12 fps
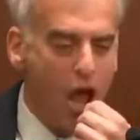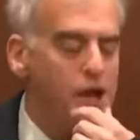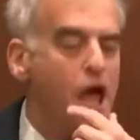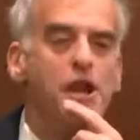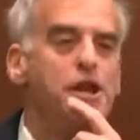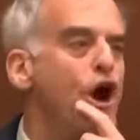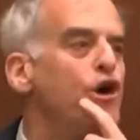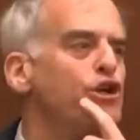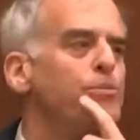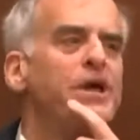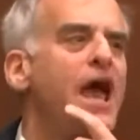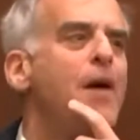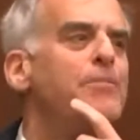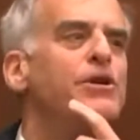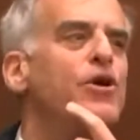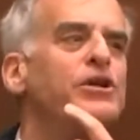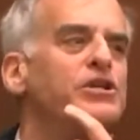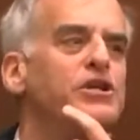No, you'll be happy to
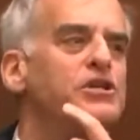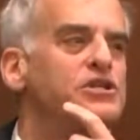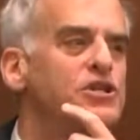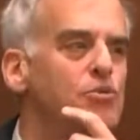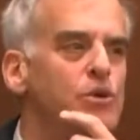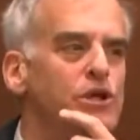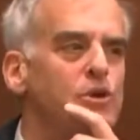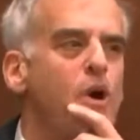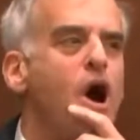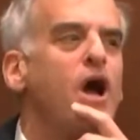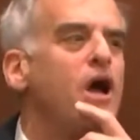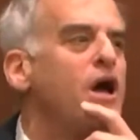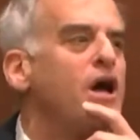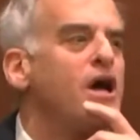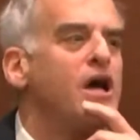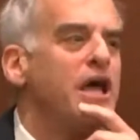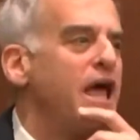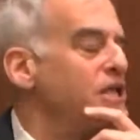know I didn't see Willy
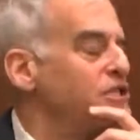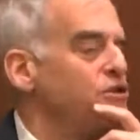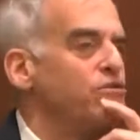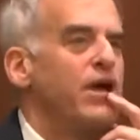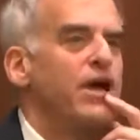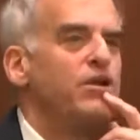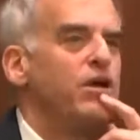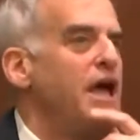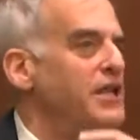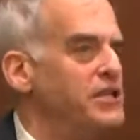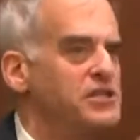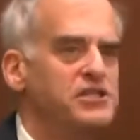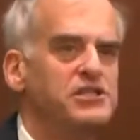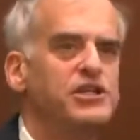Wonka, I didn't see